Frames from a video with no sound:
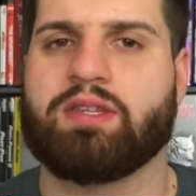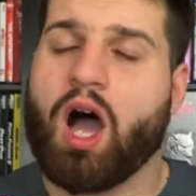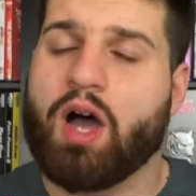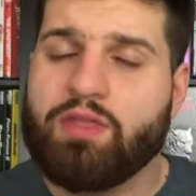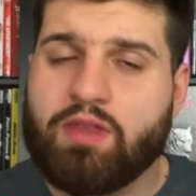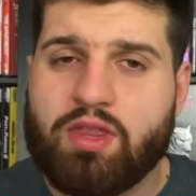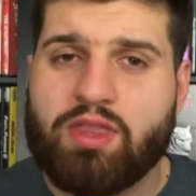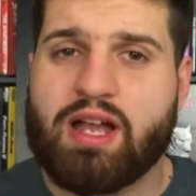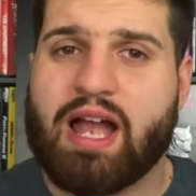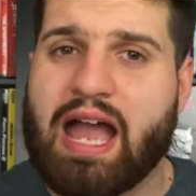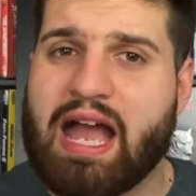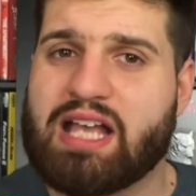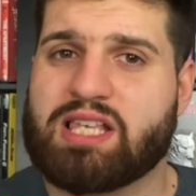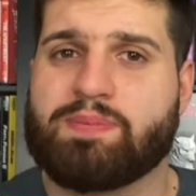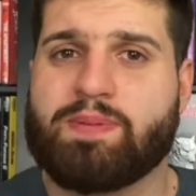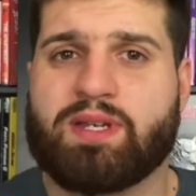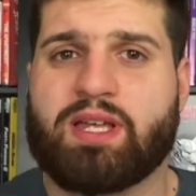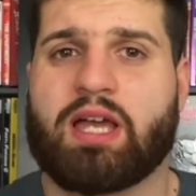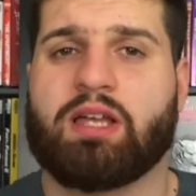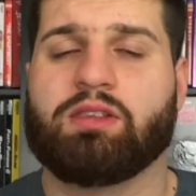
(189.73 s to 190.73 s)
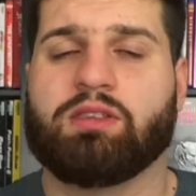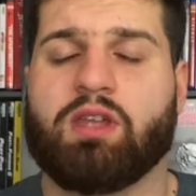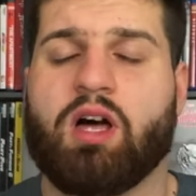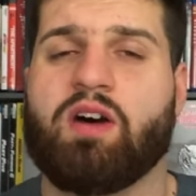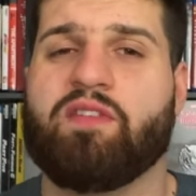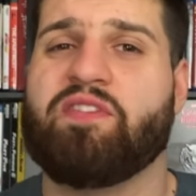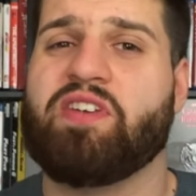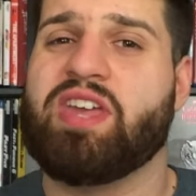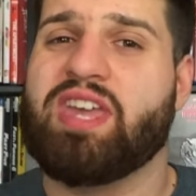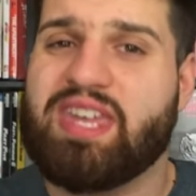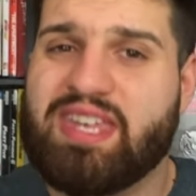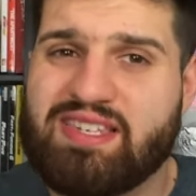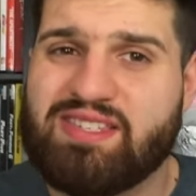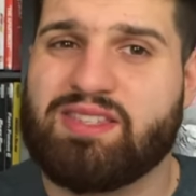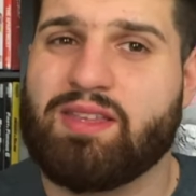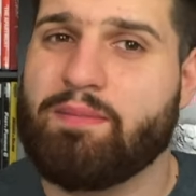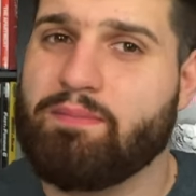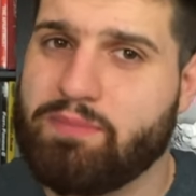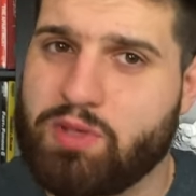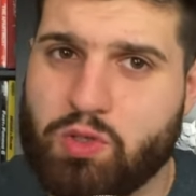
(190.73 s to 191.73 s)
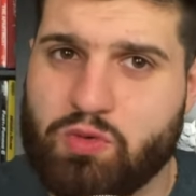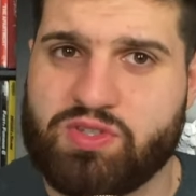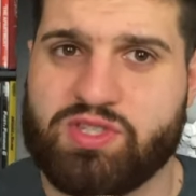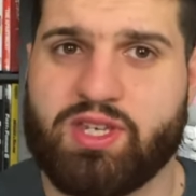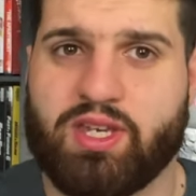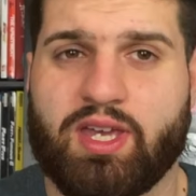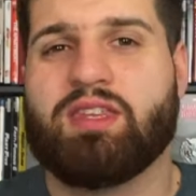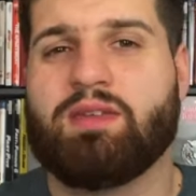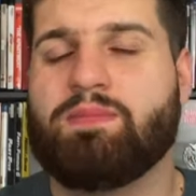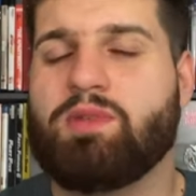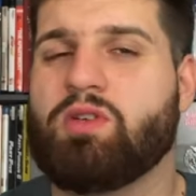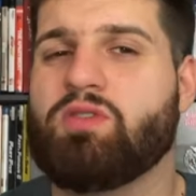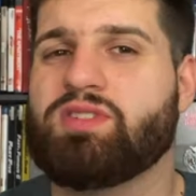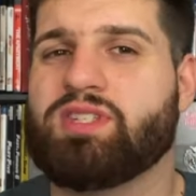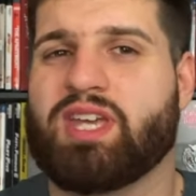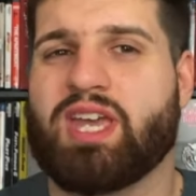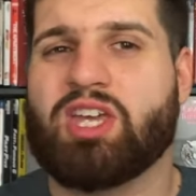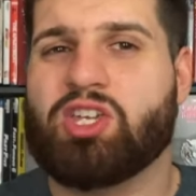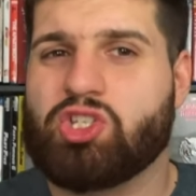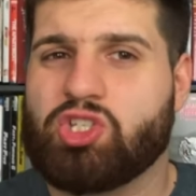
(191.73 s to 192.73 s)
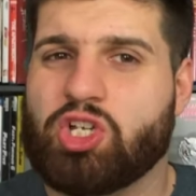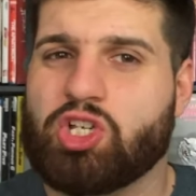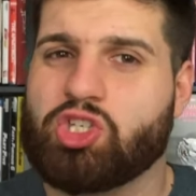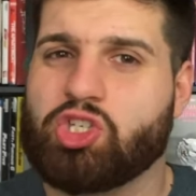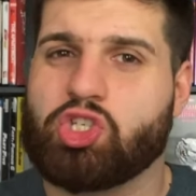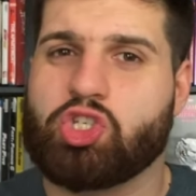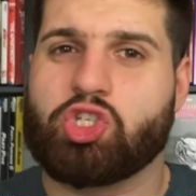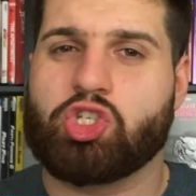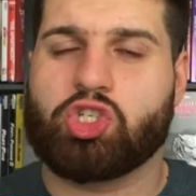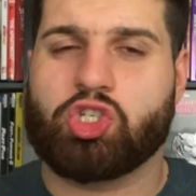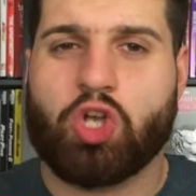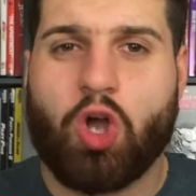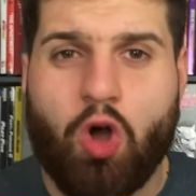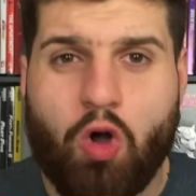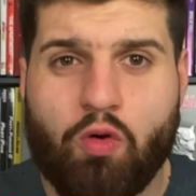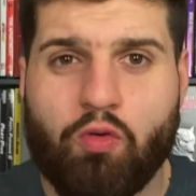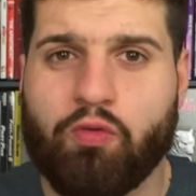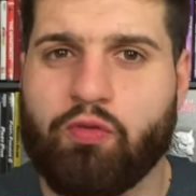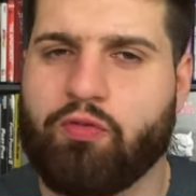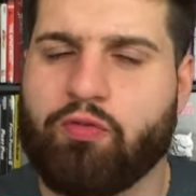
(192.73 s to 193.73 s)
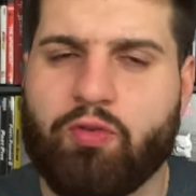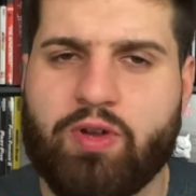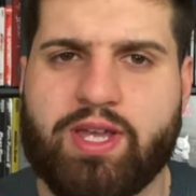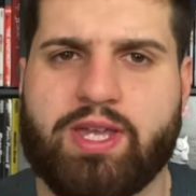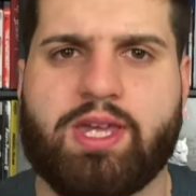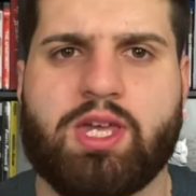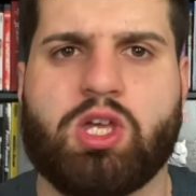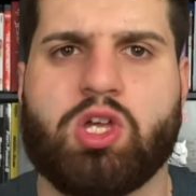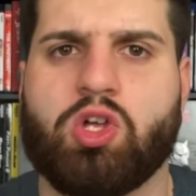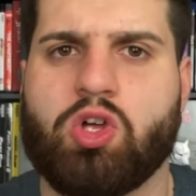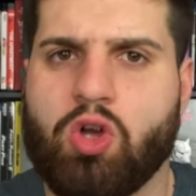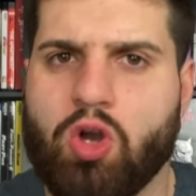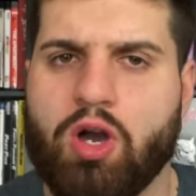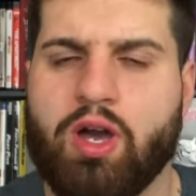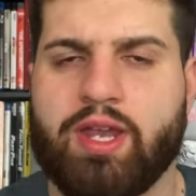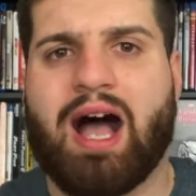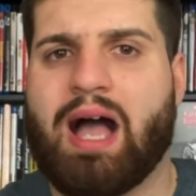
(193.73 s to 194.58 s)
Another aspect I love is the music. The music is just so freaking good.